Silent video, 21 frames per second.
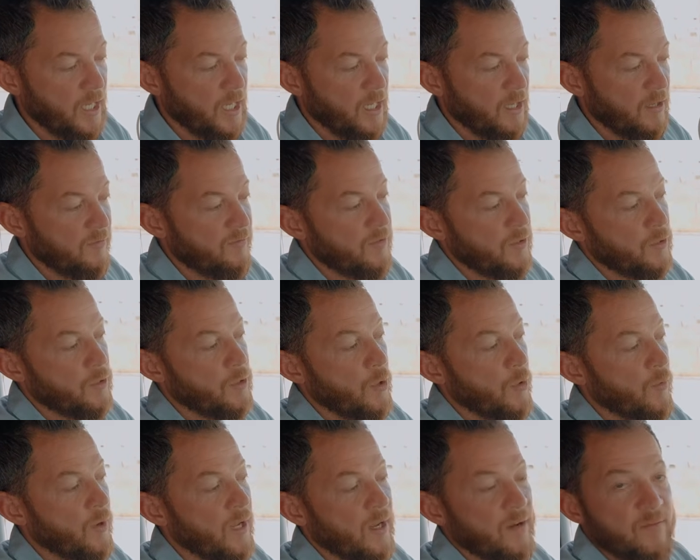If you
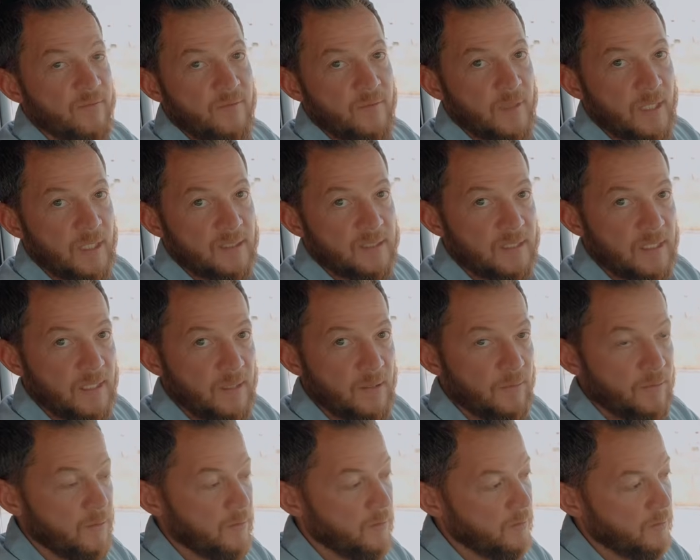don't have this
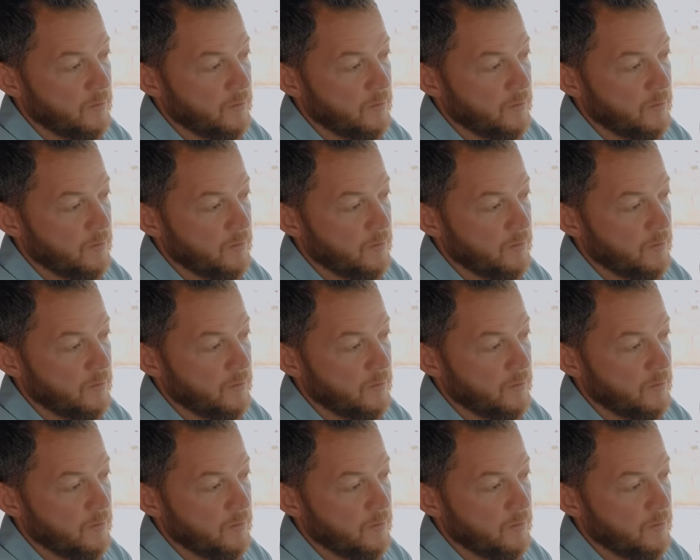down,